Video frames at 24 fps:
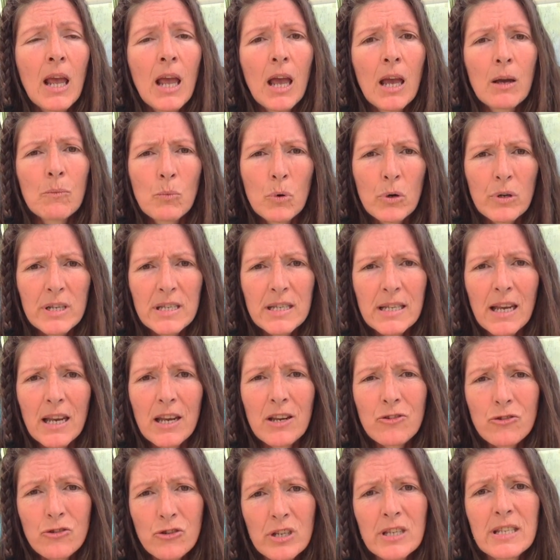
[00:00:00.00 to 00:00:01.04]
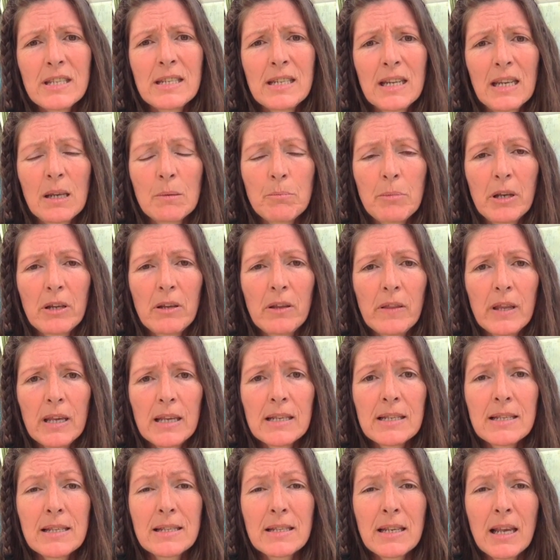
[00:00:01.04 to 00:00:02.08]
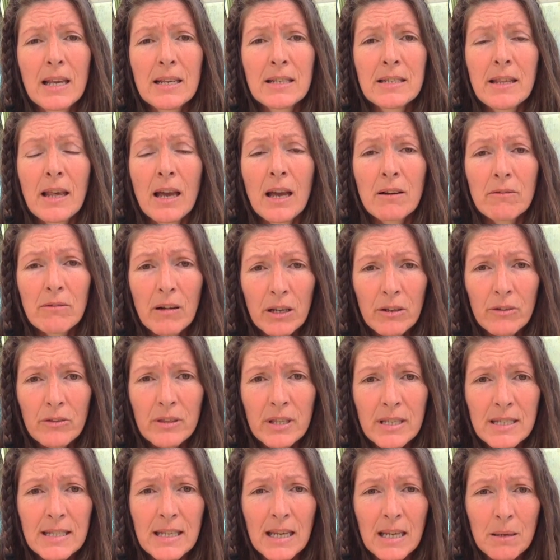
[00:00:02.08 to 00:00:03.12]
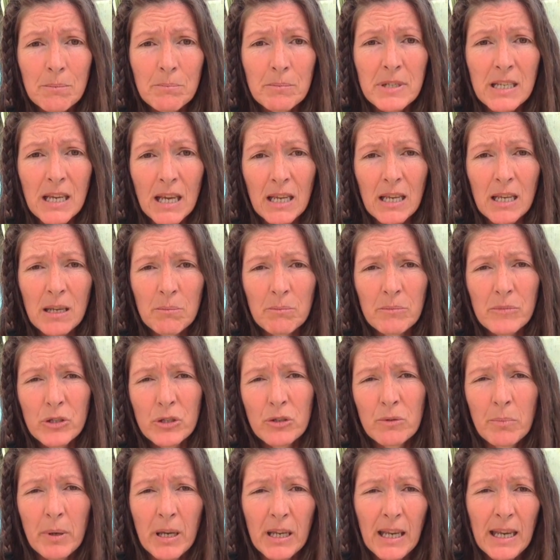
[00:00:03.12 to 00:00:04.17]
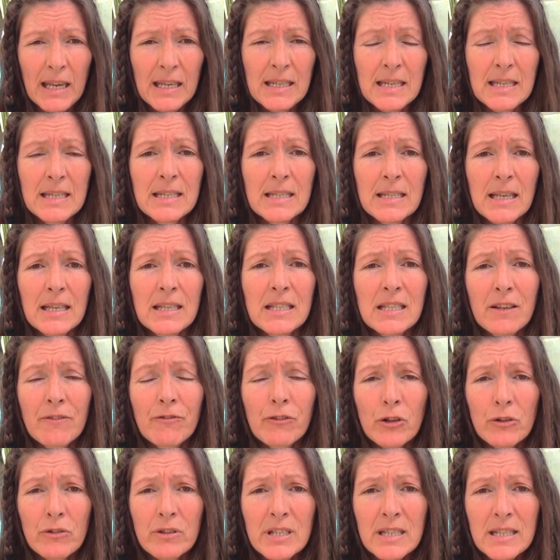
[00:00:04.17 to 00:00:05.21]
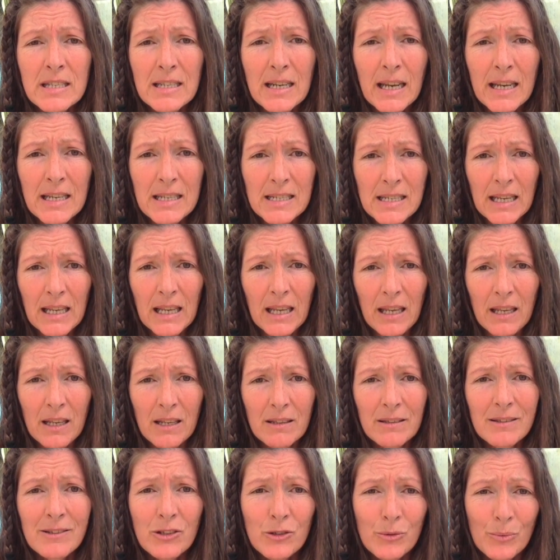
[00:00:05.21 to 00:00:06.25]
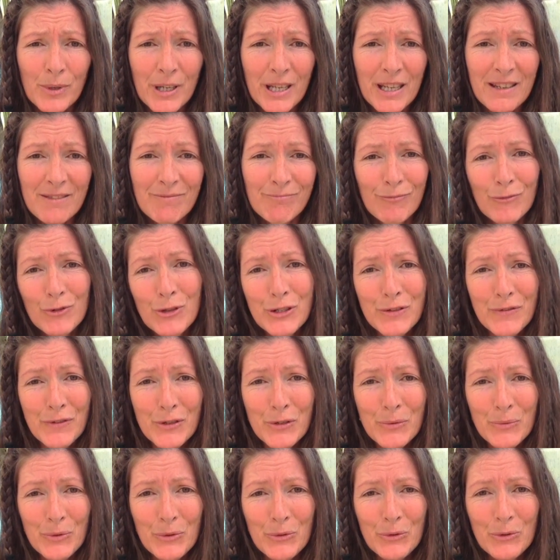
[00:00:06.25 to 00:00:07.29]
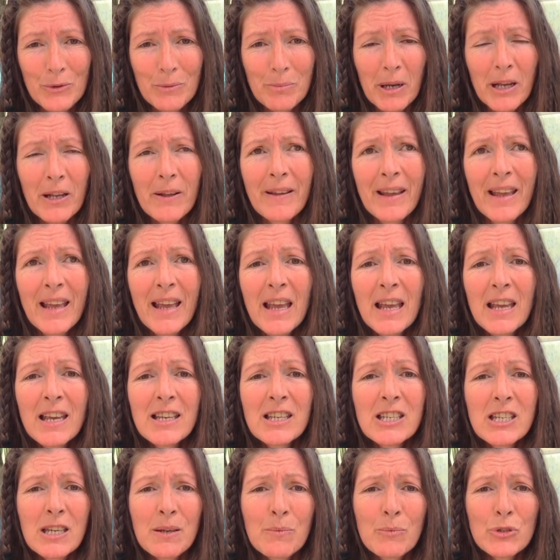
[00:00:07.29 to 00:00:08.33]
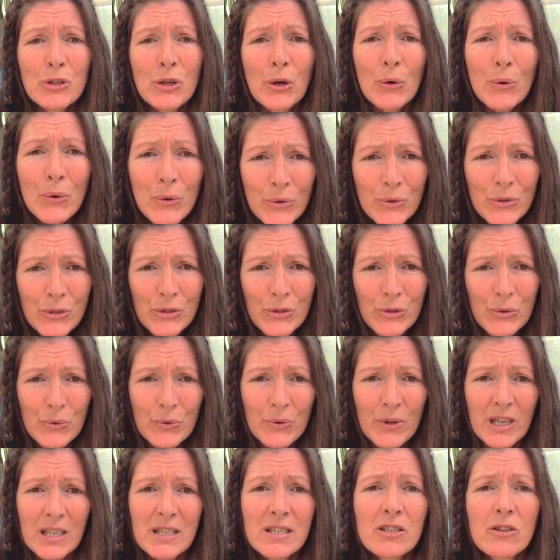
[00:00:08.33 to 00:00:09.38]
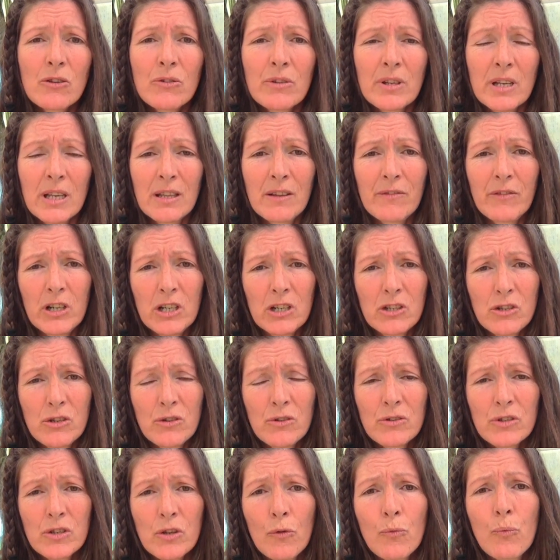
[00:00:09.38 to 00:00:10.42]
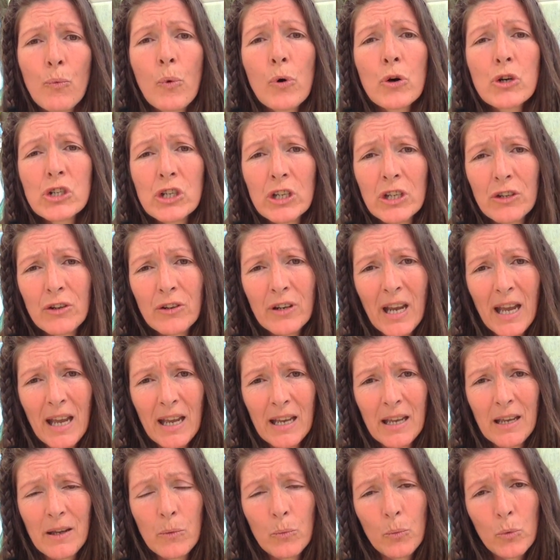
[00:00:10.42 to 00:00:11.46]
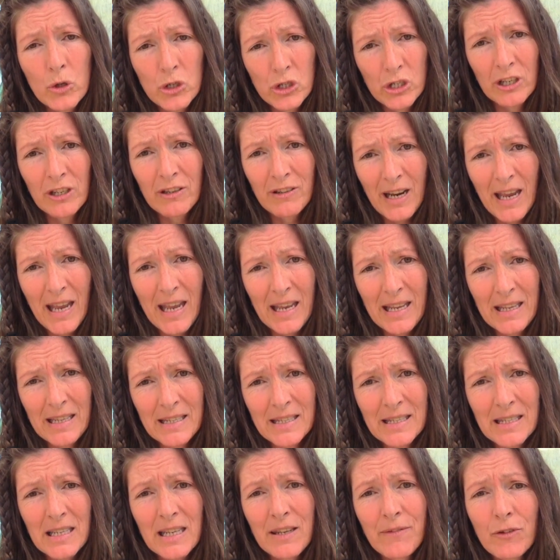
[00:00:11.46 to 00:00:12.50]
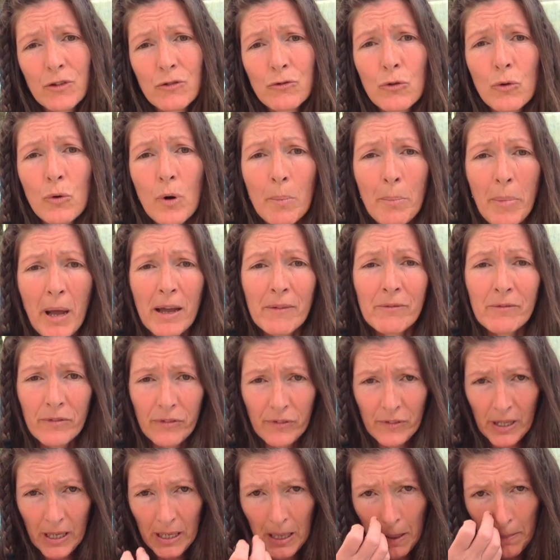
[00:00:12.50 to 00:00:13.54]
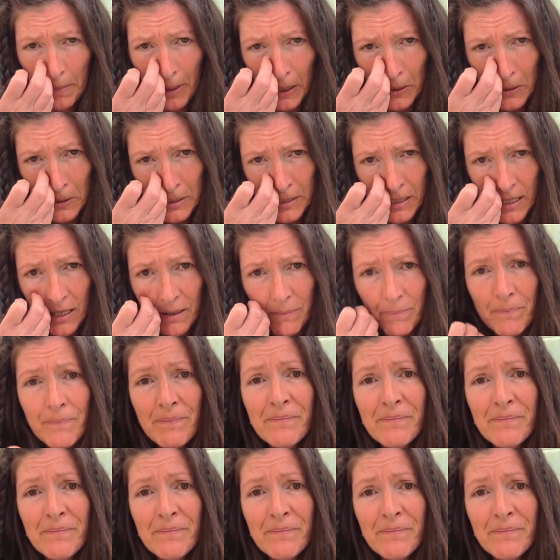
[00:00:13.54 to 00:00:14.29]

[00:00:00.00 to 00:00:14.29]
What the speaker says: And what is interesting about this is that around the same time, so about 1860, Florence Nightingale, who most of us will know about, she was also extolling the virtues of washing your hands, and even wrote a pamphlet about it.